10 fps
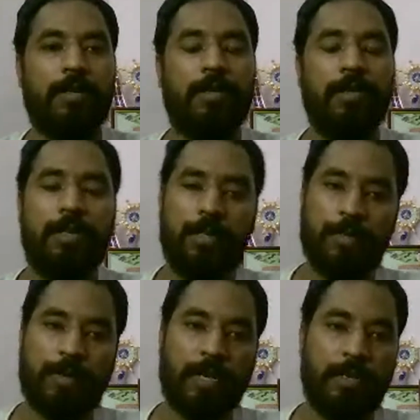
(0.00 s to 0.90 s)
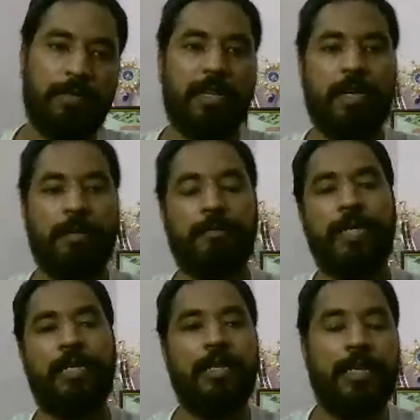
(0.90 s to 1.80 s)
or you can
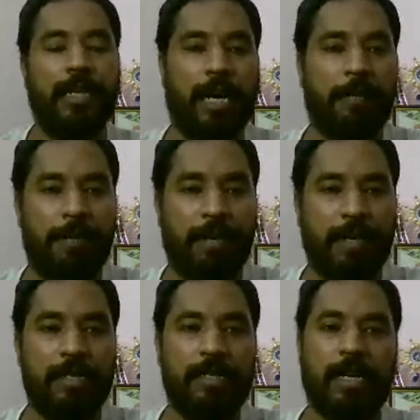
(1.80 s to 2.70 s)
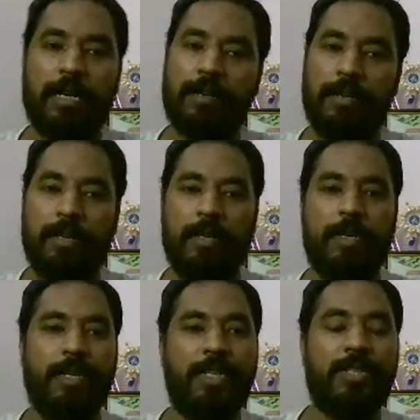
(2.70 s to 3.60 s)
even complete the entire playlist and
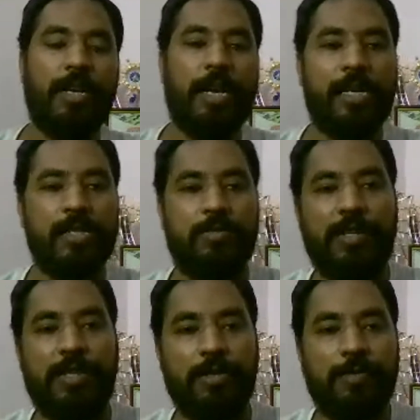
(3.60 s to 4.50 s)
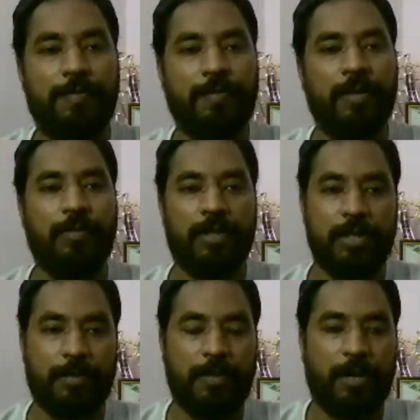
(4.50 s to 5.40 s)
reach the last video, which
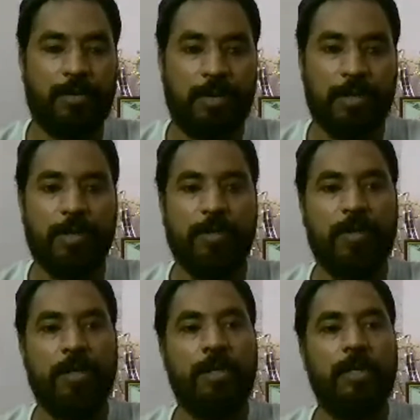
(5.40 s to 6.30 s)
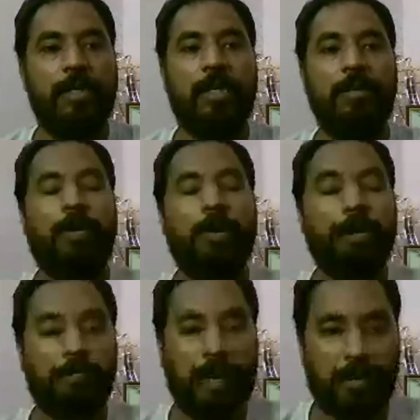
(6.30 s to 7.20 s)
is about the
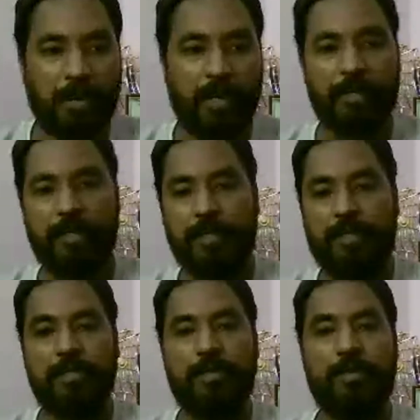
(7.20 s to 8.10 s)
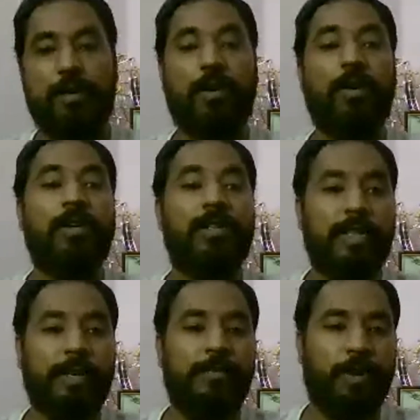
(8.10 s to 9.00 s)
boundary value analysis on
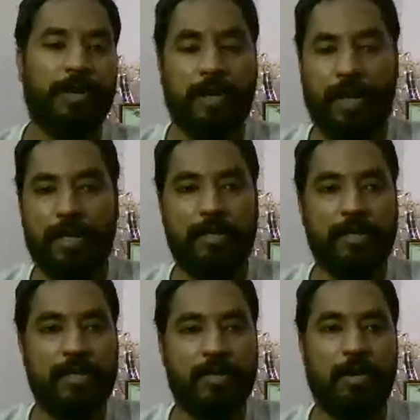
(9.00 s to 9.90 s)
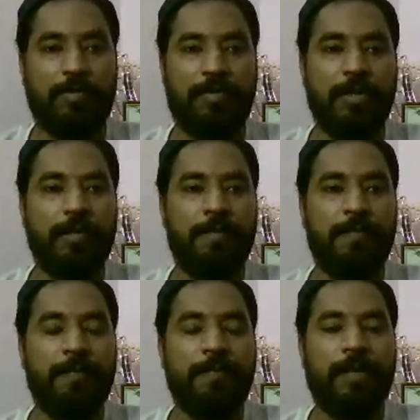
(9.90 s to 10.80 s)
3-point analysis of the
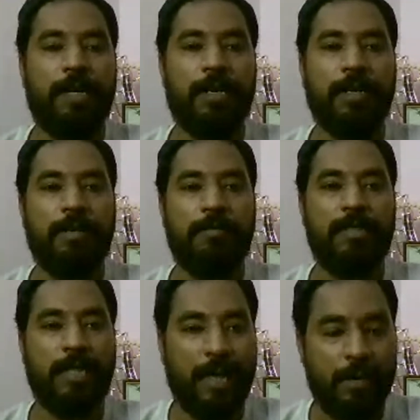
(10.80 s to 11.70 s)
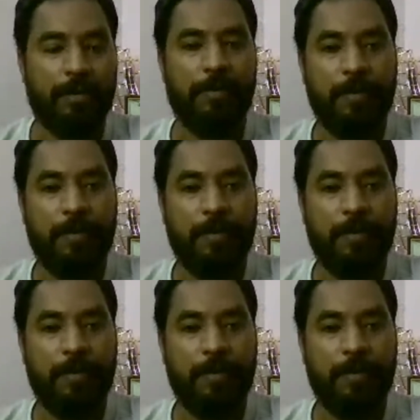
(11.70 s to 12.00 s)
scenario.